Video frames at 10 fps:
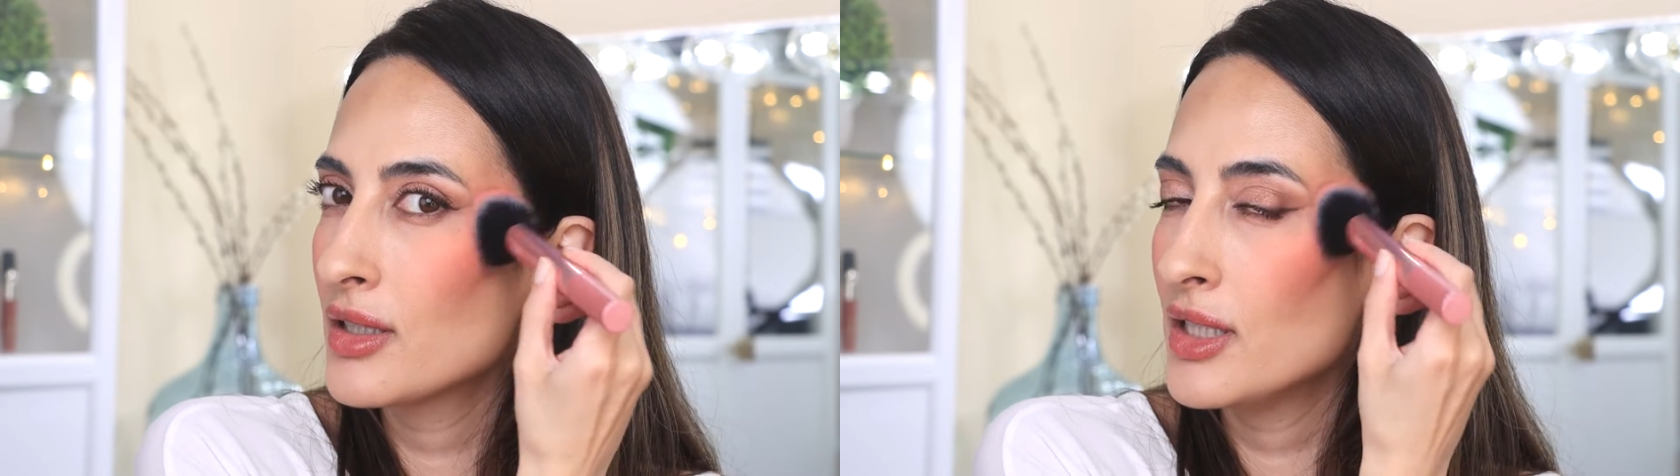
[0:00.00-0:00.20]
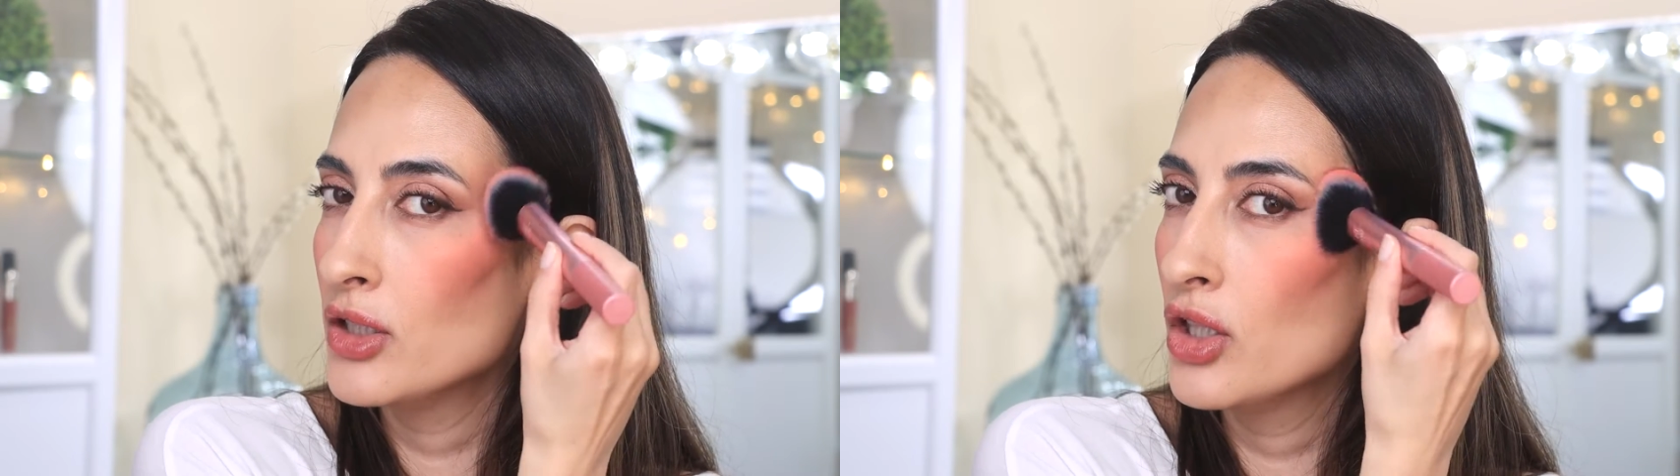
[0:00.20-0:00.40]

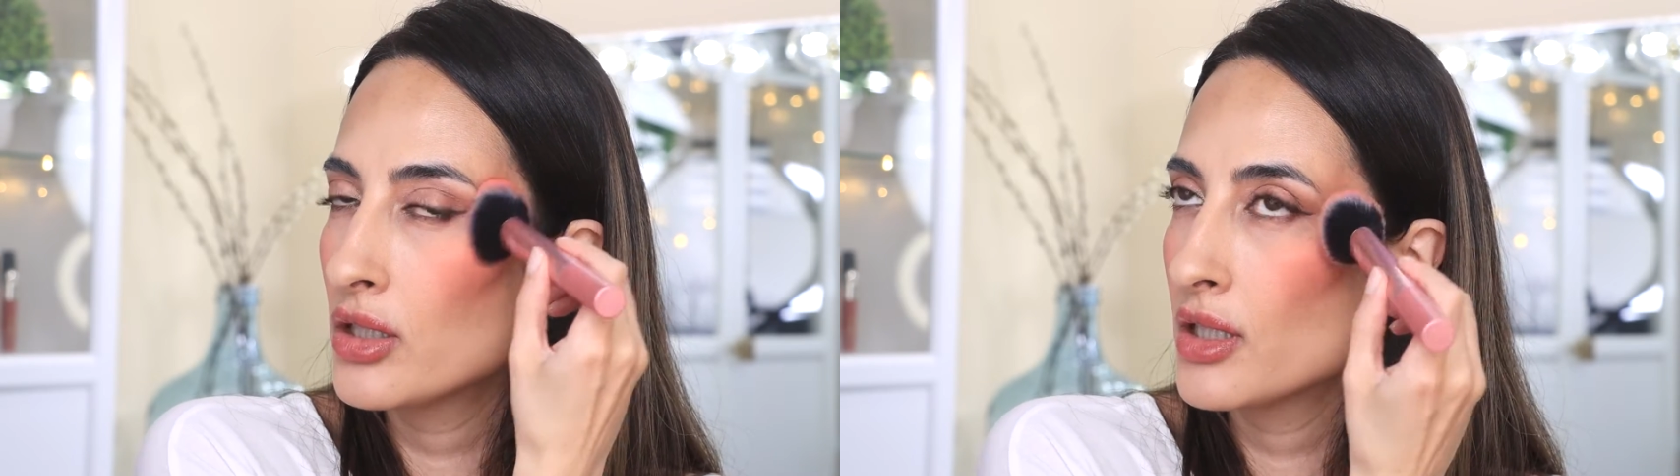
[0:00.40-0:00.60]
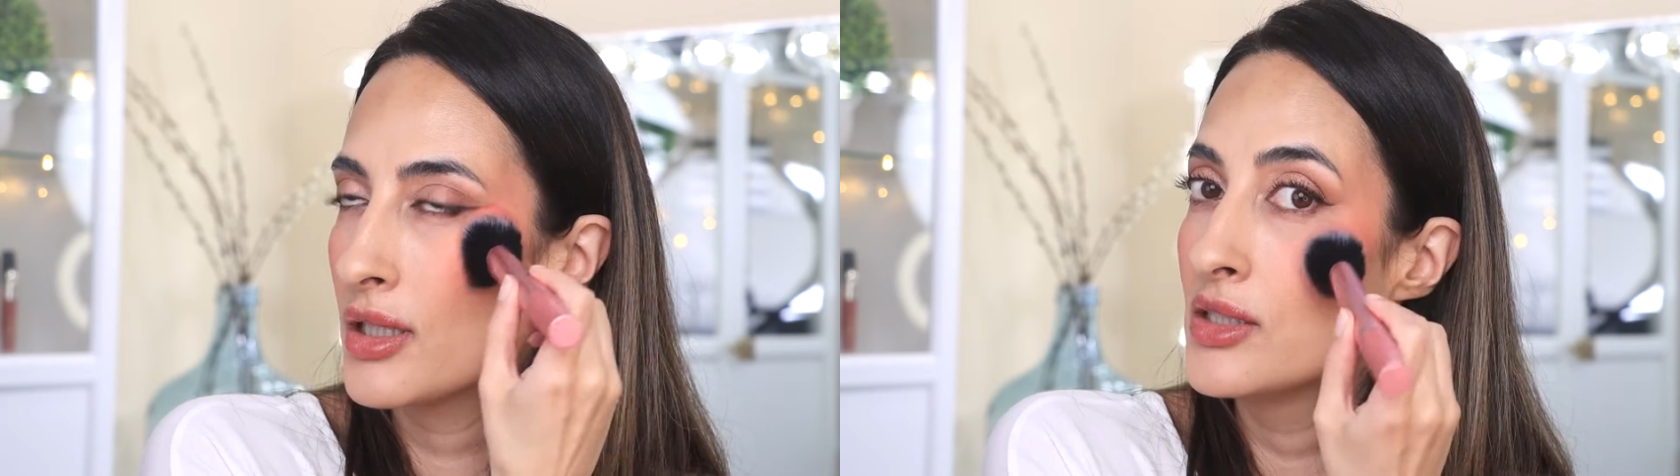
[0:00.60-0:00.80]
they
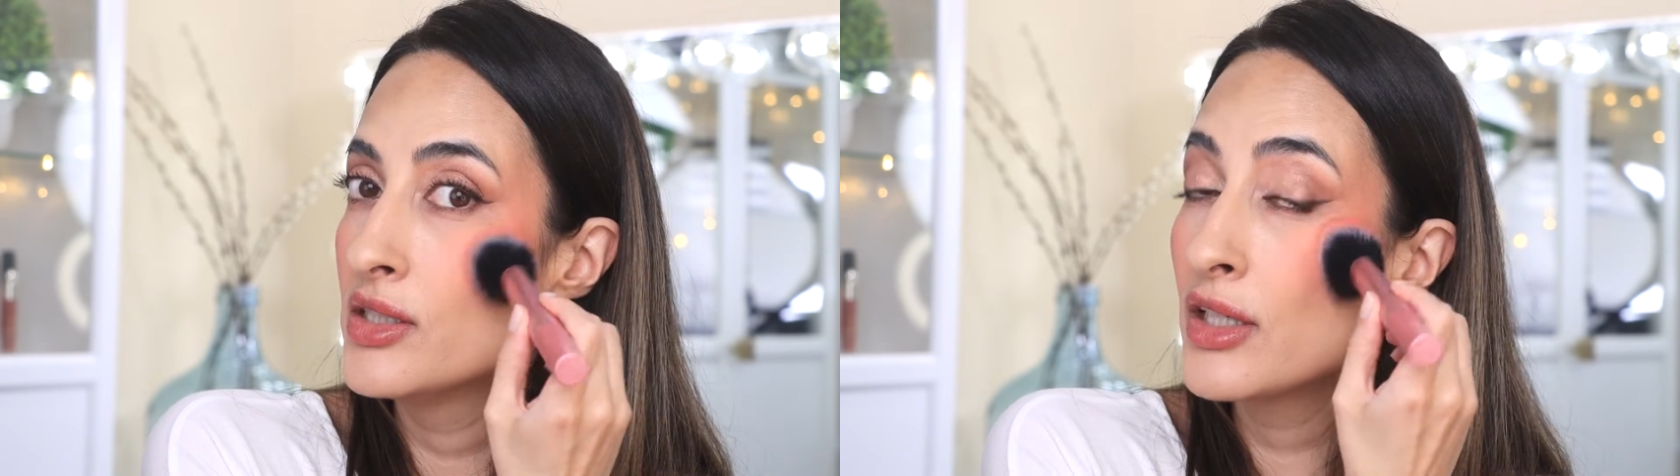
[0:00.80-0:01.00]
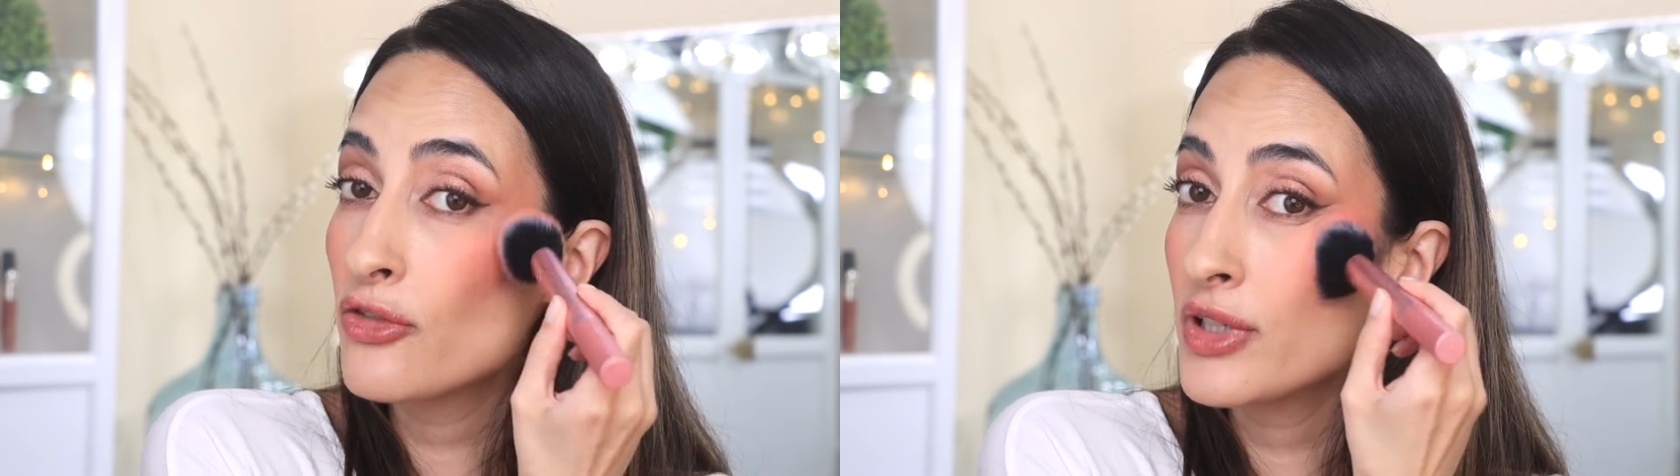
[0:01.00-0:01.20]
look
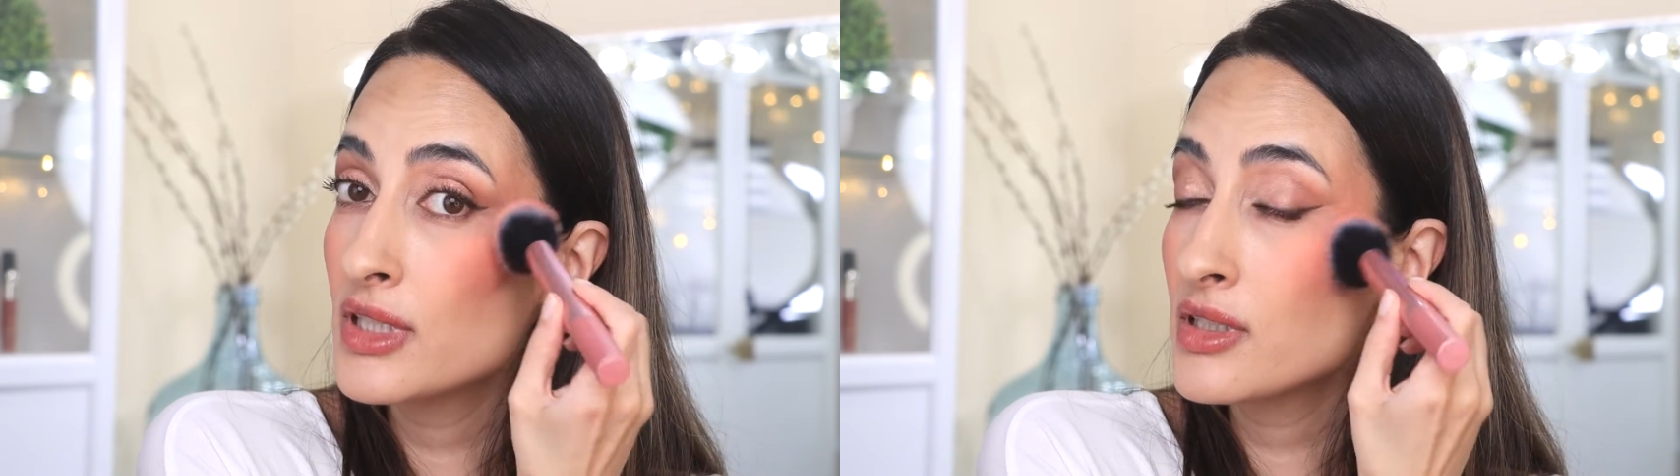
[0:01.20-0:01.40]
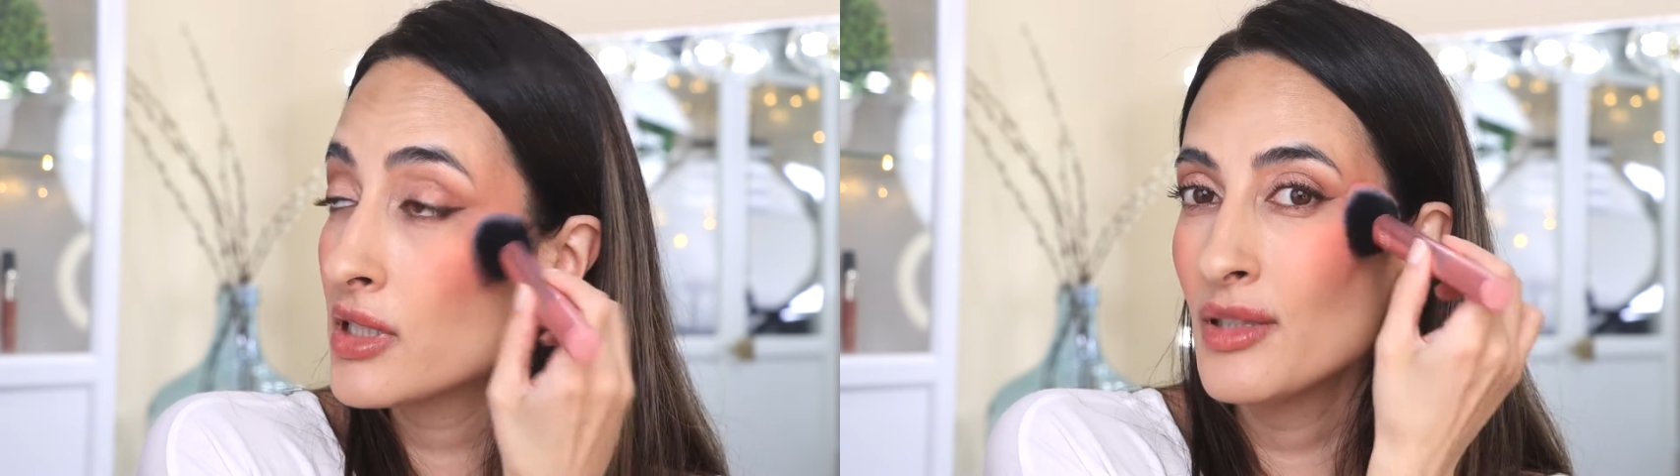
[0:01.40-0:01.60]
different.